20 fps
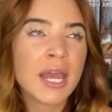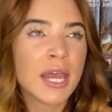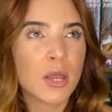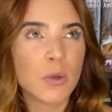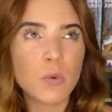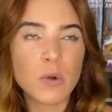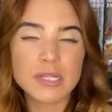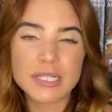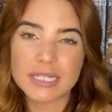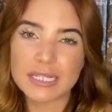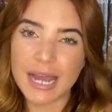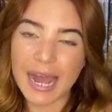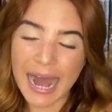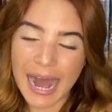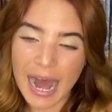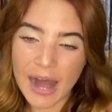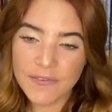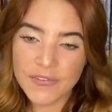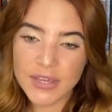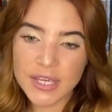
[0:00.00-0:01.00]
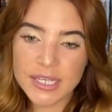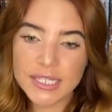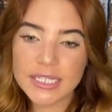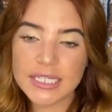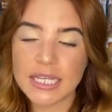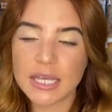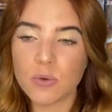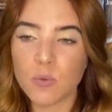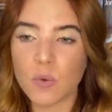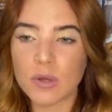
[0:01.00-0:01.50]
It wasn't obvious,
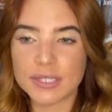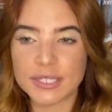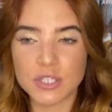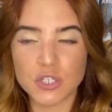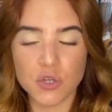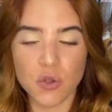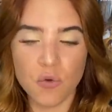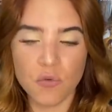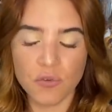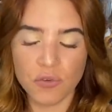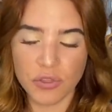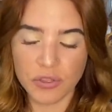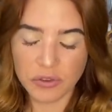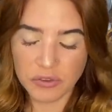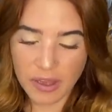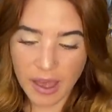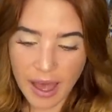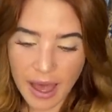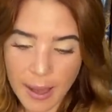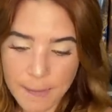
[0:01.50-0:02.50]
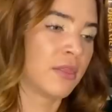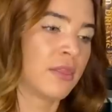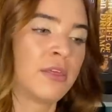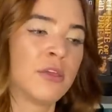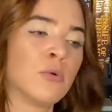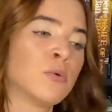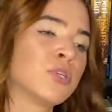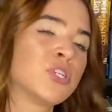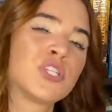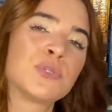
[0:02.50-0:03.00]
it wasn't over the top.
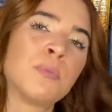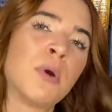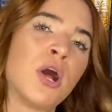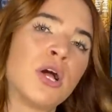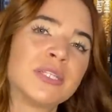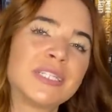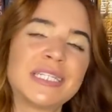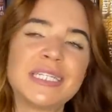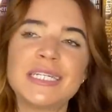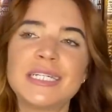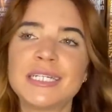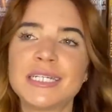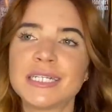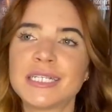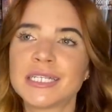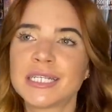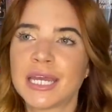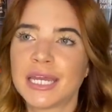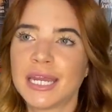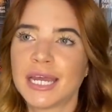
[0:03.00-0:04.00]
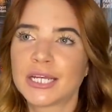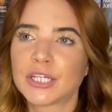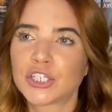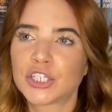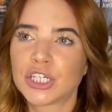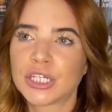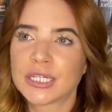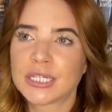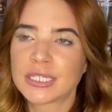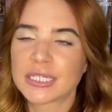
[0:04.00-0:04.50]
There were small, tedious connections
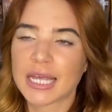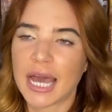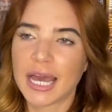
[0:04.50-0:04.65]
actions.